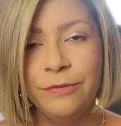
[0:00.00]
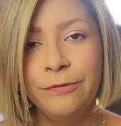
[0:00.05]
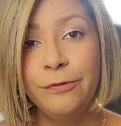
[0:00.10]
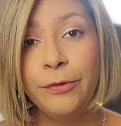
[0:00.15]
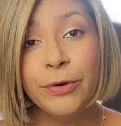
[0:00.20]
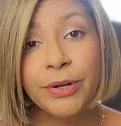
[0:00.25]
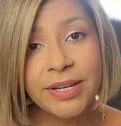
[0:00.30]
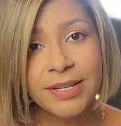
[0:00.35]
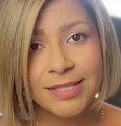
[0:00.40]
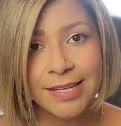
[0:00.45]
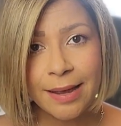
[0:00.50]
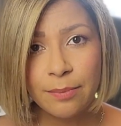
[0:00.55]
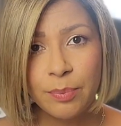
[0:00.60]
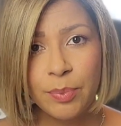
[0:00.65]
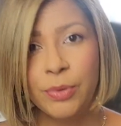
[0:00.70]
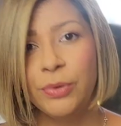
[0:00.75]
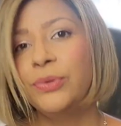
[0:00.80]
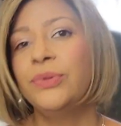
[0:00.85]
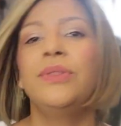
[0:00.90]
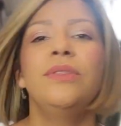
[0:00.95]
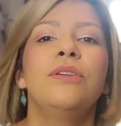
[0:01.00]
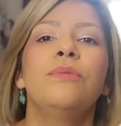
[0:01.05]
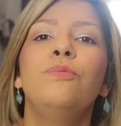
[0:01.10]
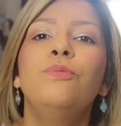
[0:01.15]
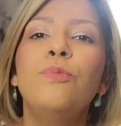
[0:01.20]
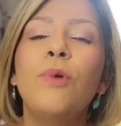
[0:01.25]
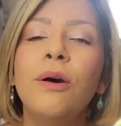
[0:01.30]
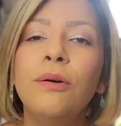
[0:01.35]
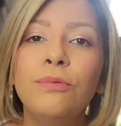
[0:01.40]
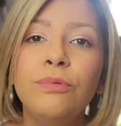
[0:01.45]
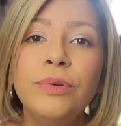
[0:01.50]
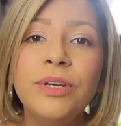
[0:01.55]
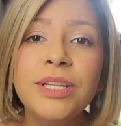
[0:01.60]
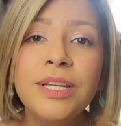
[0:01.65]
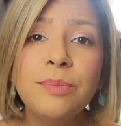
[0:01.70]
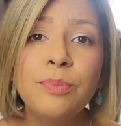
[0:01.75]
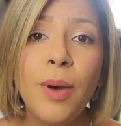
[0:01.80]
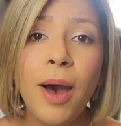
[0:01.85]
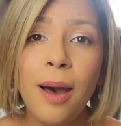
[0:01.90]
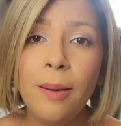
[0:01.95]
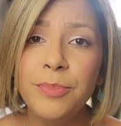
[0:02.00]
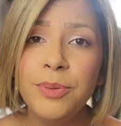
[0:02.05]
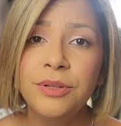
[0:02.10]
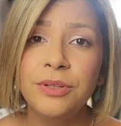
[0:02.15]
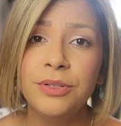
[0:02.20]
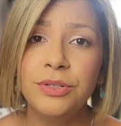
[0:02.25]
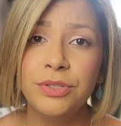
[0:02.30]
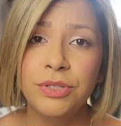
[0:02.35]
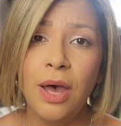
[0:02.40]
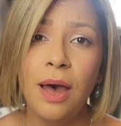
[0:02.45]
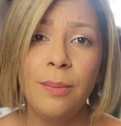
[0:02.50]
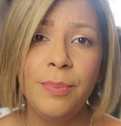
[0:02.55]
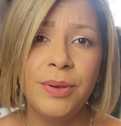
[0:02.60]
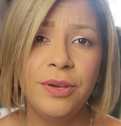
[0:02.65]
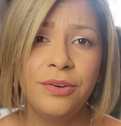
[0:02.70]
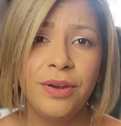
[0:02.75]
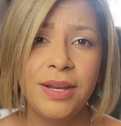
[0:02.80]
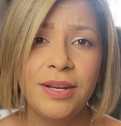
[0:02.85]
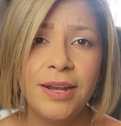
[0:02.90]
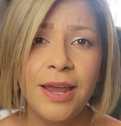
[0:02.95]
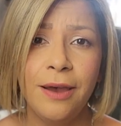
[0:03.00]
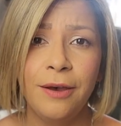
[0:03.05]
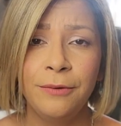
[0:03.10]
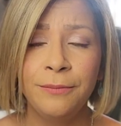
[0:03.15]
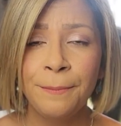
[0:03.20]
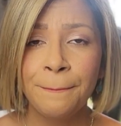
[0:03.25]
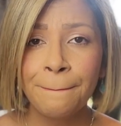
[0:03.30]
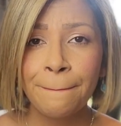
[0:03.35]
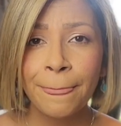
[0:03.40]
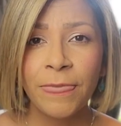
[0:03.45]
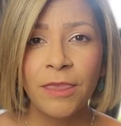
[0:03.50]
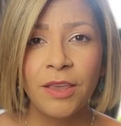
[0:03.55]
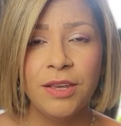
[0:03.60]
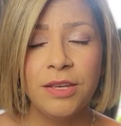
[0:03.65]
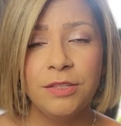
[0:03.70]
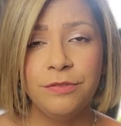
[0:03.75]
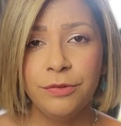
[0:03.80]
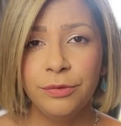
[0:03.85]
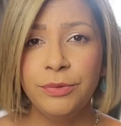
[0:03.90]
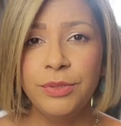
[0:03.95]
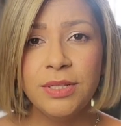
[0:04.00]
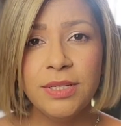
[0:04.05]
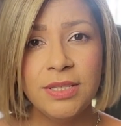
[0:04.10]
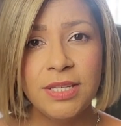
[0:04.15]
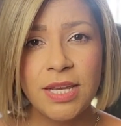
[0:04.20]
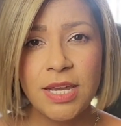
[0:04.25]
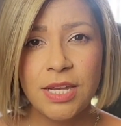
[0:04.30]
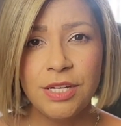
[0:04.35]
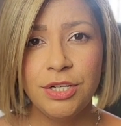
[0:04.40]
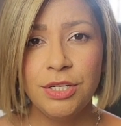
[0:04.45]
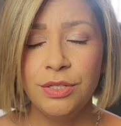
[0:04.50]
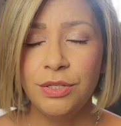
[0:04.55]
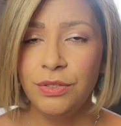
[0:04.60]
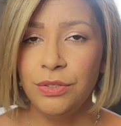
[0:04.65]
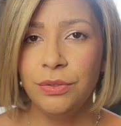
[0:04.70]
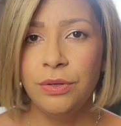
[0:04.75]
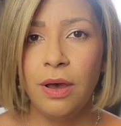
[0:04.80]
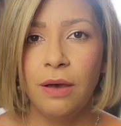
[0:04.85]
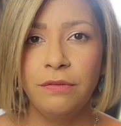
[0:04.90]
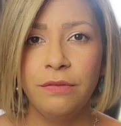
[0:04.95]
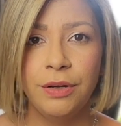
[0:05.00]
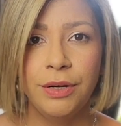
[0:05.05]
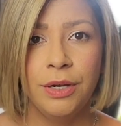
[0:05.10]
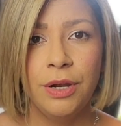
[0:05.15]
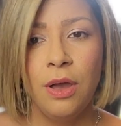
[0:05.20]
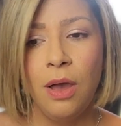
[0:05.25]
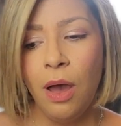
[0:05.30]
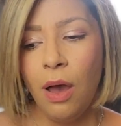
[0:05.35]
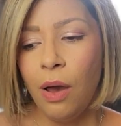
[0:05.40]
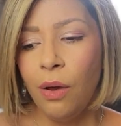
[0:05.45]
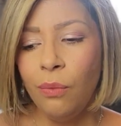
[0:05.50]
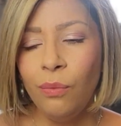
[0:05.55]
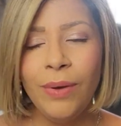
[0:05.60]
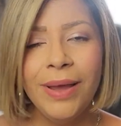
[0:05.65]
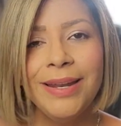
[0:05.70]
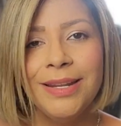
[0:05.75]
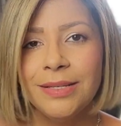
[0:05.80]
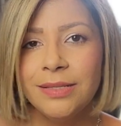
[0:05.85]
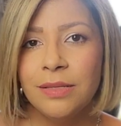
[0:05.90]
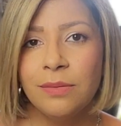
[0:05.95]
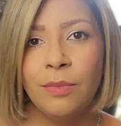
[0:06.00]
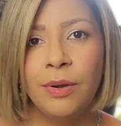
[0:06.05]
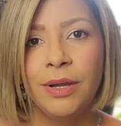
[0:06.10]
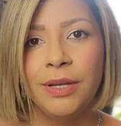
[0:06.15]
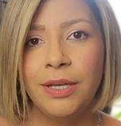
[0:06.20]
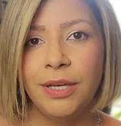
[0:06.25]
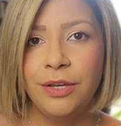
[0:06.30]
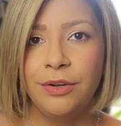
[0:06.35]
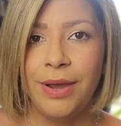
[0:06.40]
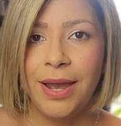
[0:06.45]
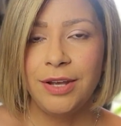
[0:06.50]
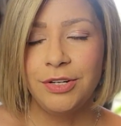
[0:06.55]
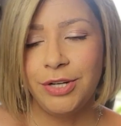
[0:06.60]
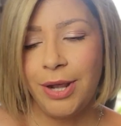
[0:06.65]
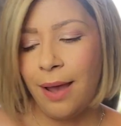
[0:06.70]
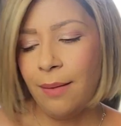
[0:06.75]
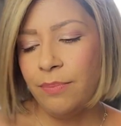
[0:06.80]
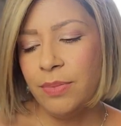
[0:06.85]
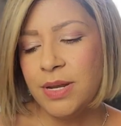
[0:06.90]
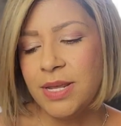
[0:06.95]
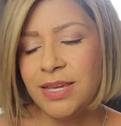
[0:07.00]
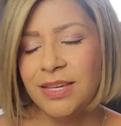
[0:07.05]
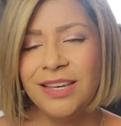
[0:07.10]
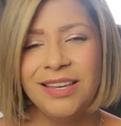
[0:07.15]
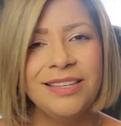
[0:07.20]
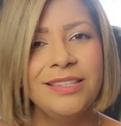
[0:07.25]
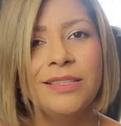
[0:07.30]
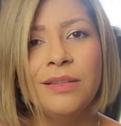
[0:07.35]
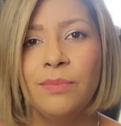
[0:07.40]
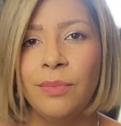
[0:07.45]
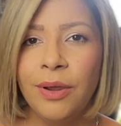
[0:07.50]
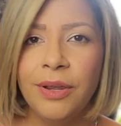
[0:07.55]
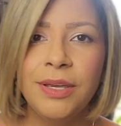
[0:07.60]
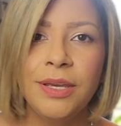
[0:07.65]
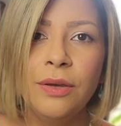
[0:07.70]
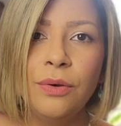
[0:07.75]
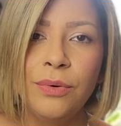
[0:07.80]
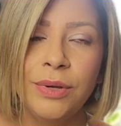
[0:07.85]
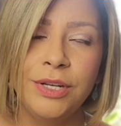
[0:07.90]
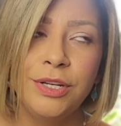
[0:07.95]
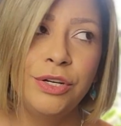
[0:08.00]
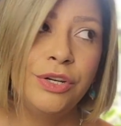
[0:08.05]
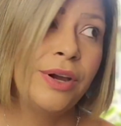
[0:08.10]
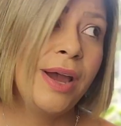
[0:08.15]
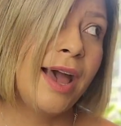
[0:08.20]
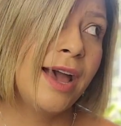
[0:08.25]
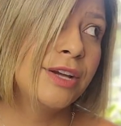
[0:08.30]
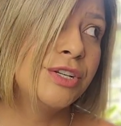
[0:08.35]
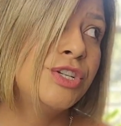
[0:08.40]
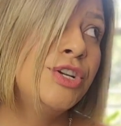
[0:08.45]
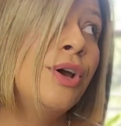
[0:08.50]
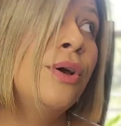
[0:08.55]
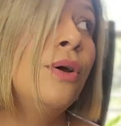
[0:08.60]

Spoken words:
For example, a really popular topic right now is for real estate agents to cover: when is the market crash happening? Is the market going to crash?